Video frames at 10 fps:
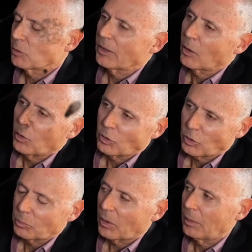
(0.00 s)
It is
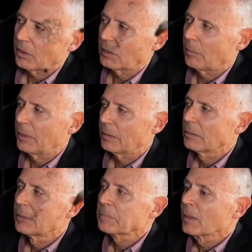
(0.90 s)
associated with other
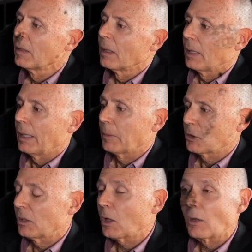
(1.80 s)
problems as well.
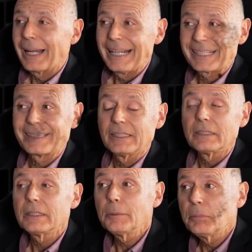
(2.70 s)
The person with
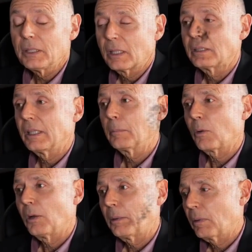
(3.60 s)
alexithymia
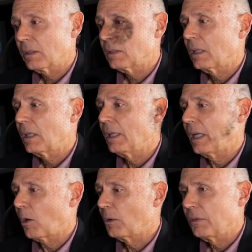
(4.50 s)
has problems in
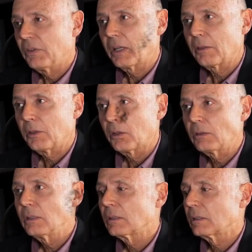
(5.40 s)
encoding and
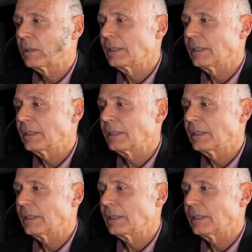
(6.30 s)
understanding